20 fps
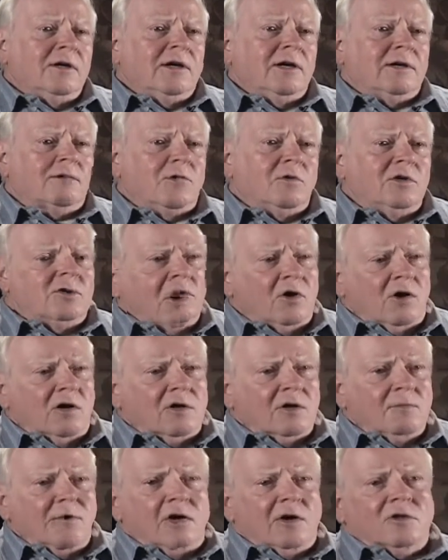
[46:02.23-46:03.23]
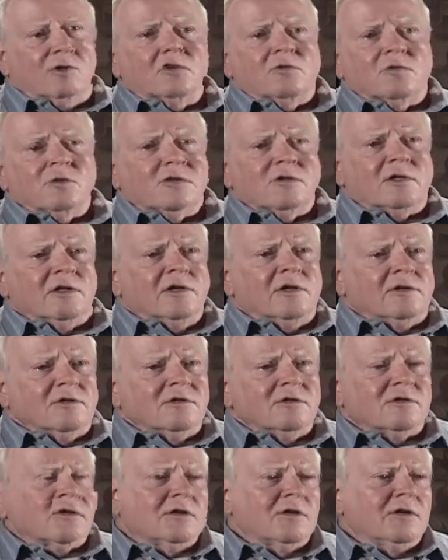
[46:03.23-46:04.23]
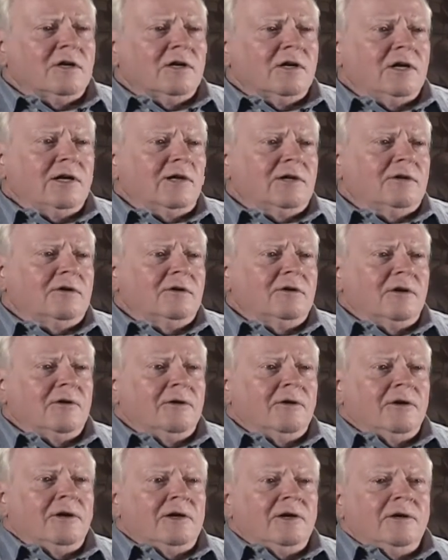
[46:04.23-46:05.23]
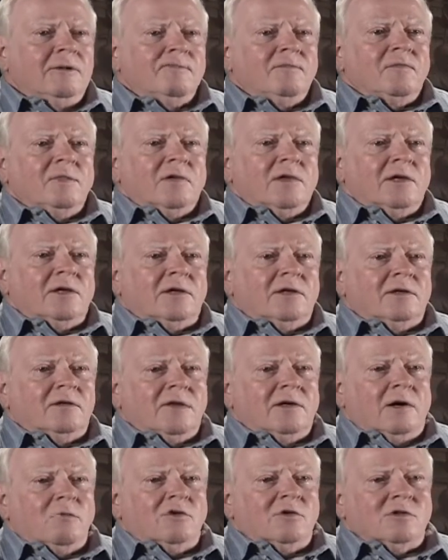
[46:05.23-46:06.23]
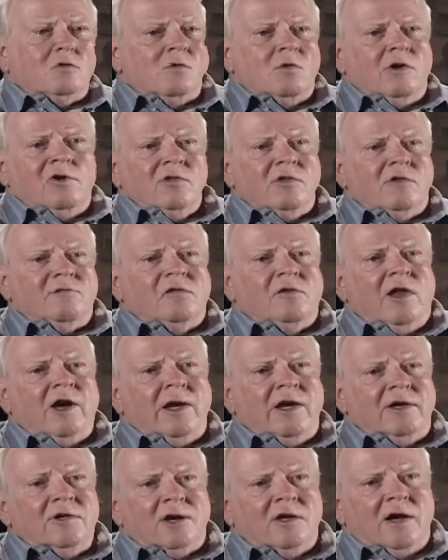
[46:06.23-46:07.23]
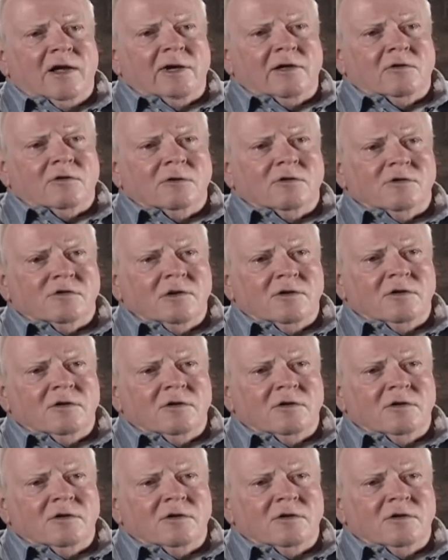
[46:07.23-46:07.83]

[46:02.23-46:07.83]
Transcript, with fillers: And we talked about those things. And uh, I was aware of the Flying Tigers.